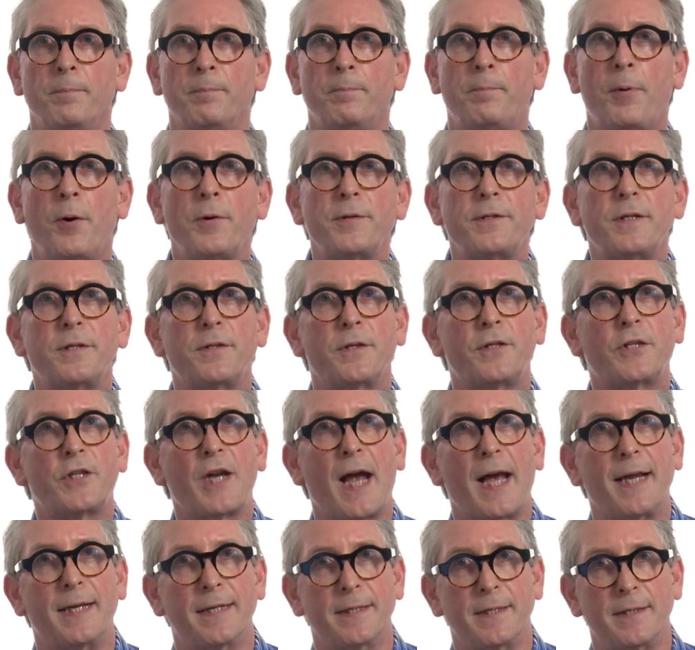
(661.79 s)
poses a
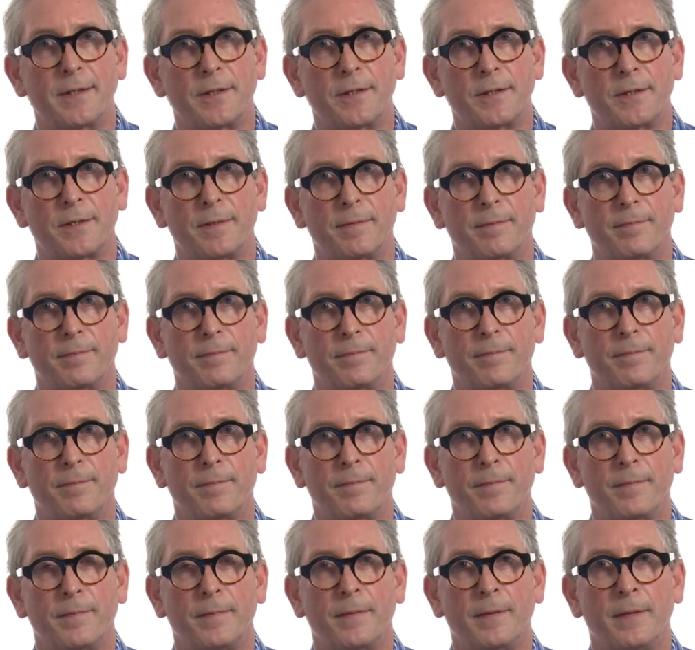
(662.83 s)
challenge.
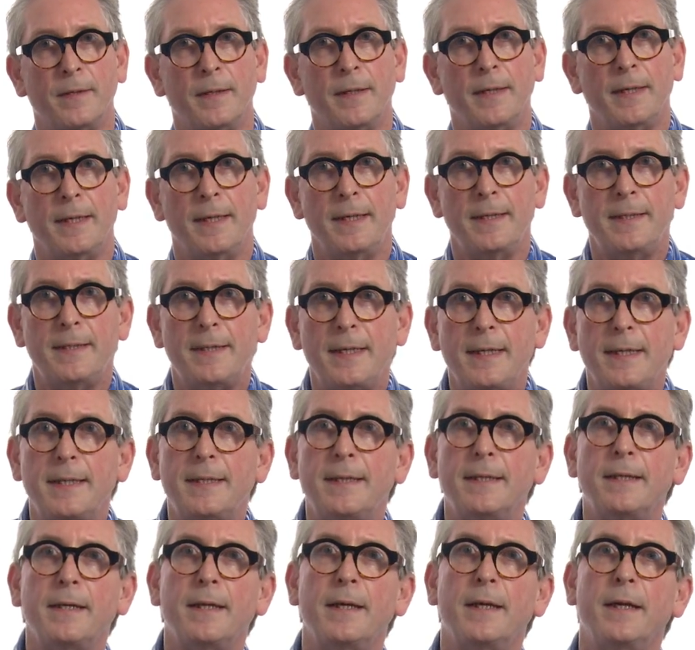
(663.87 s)
Indeed,
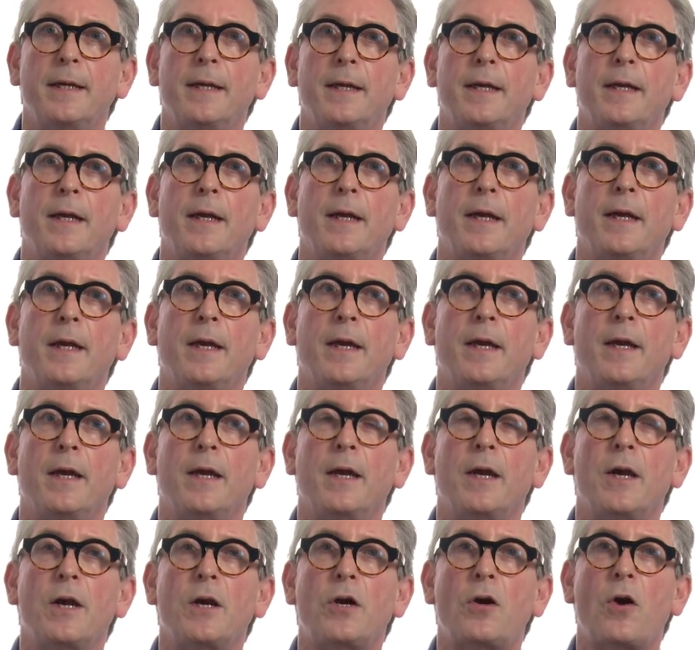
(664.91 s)

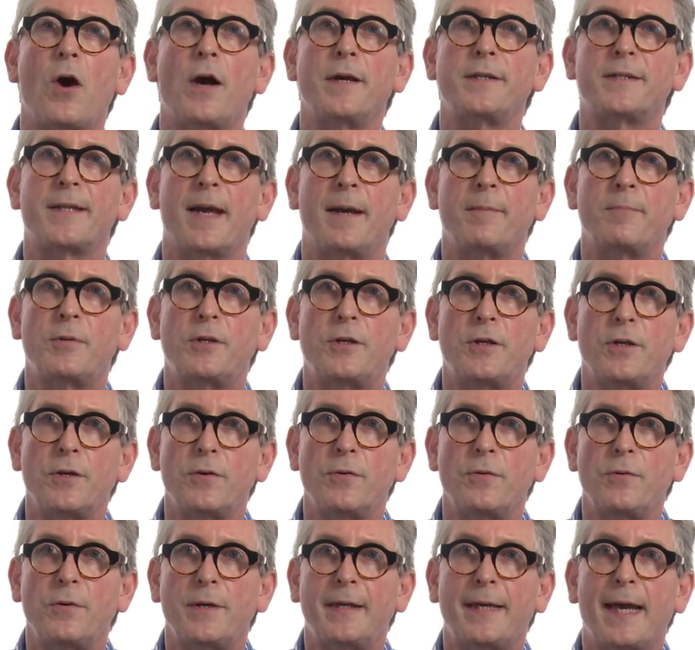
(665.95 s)
coenzyme
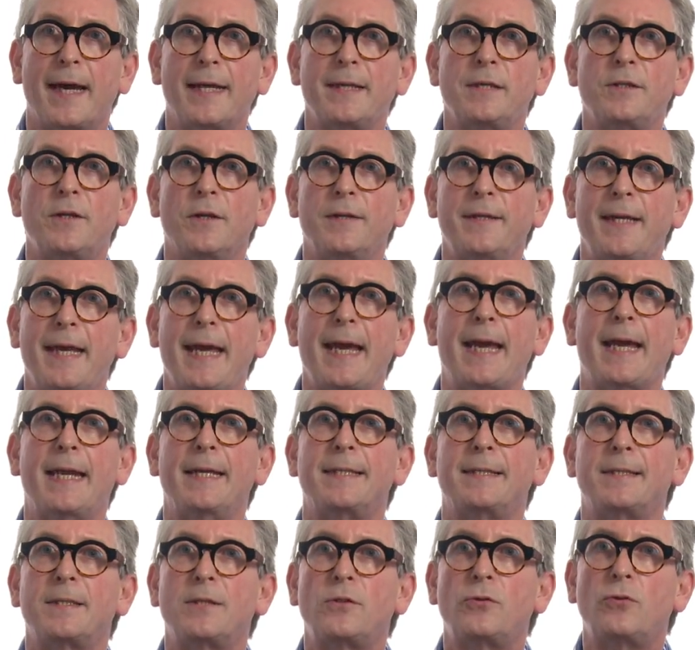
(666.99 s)
Q can
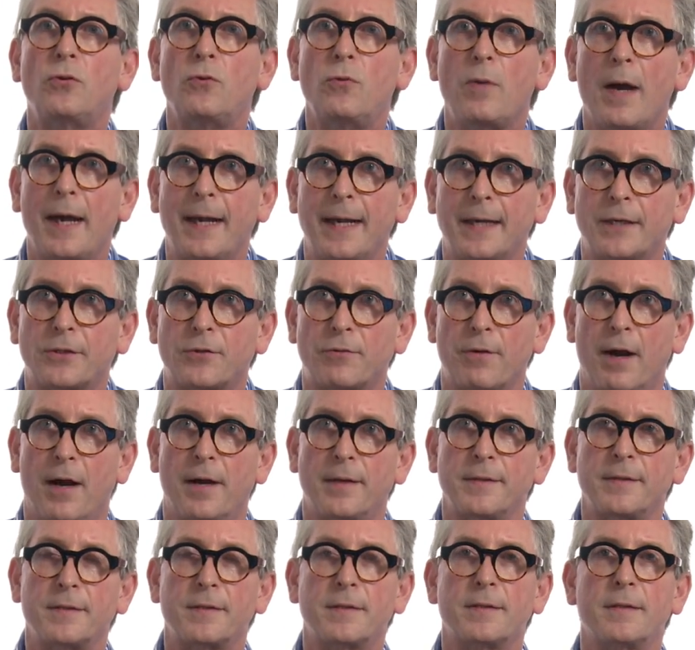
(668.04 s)
donate 2
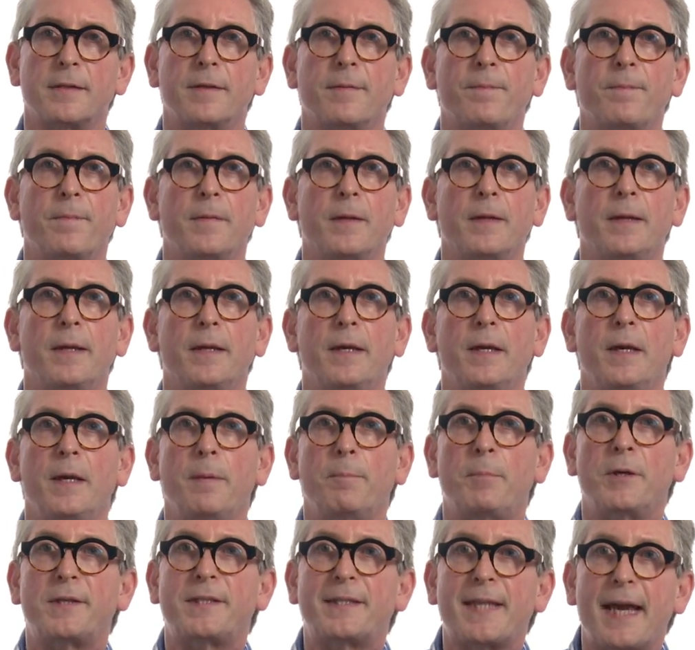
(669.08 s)
electrons,
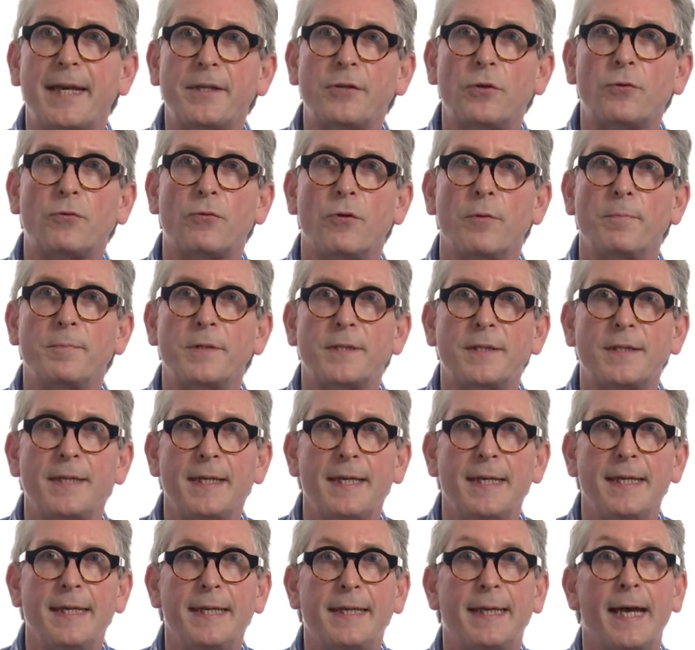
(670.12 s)
but cytochrome
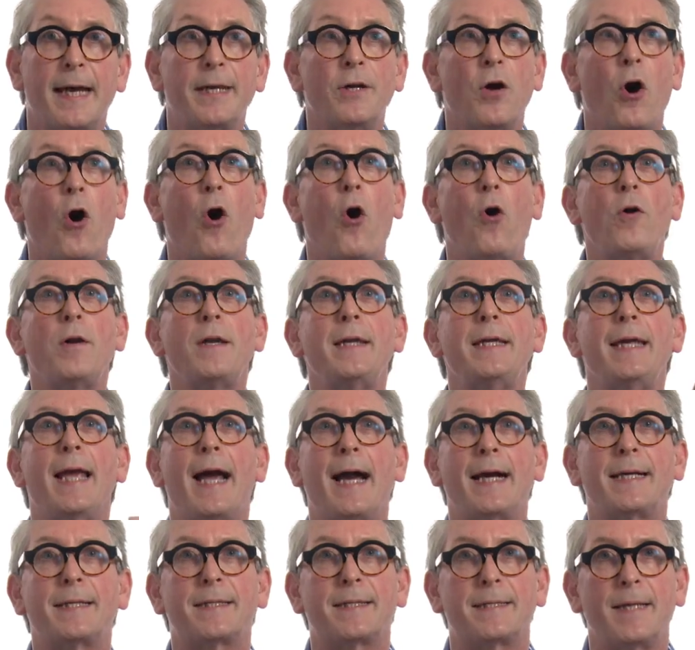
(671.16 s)
C can only
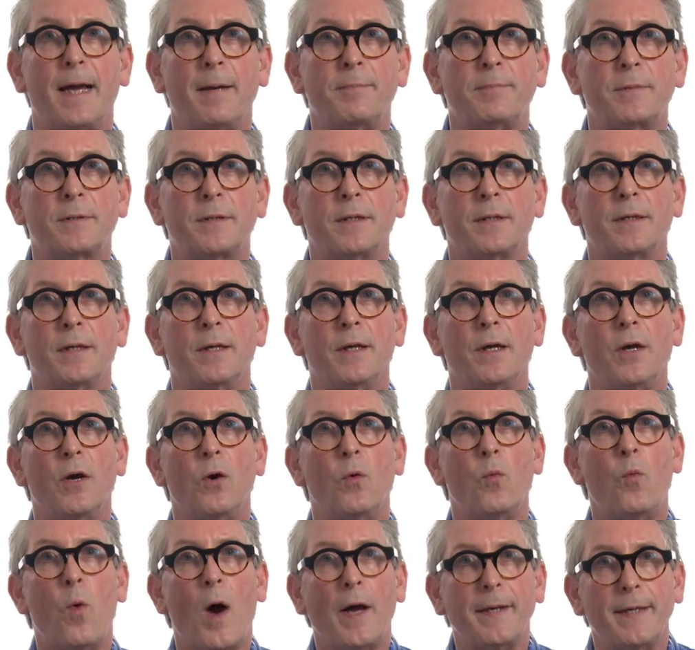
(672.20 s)
accept
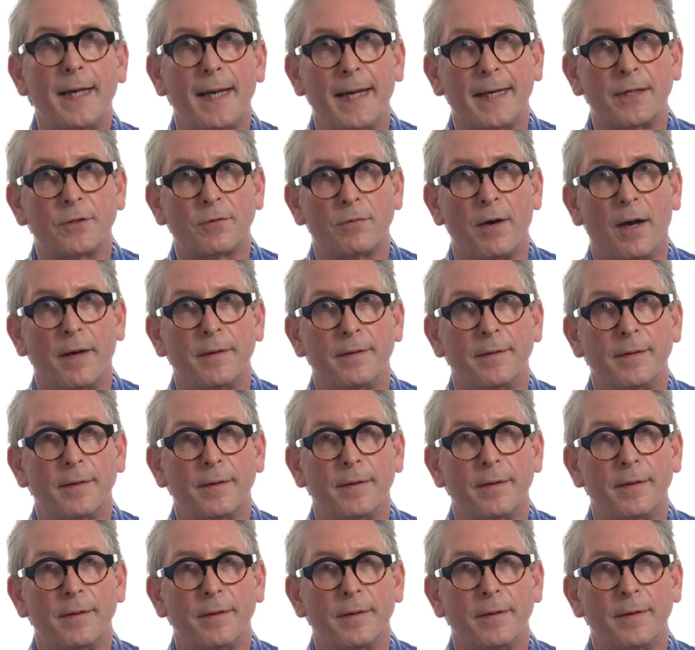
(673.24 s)
1 electron.